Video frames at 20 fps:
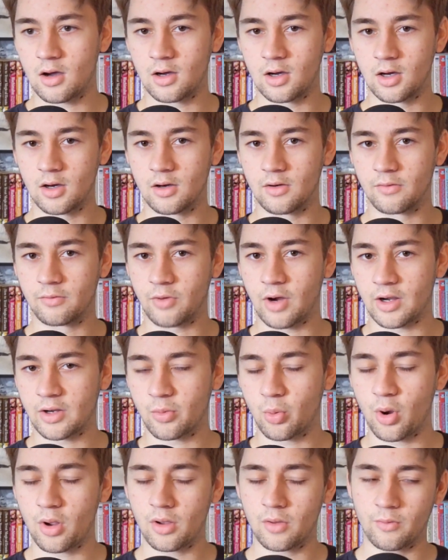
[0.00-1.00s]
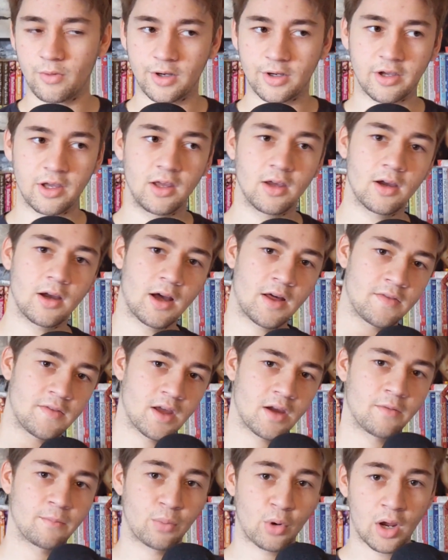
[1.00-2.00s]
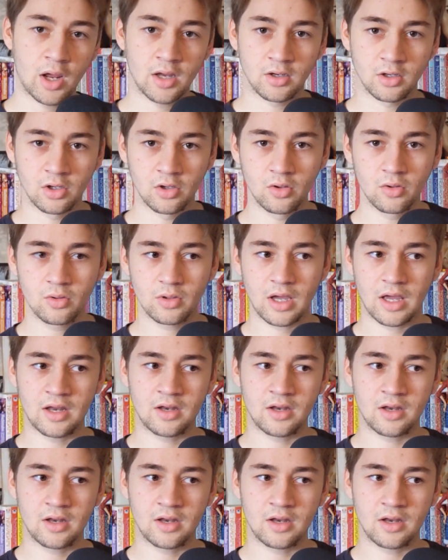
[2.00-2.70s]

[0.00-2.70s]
of Rakia on there, brand new.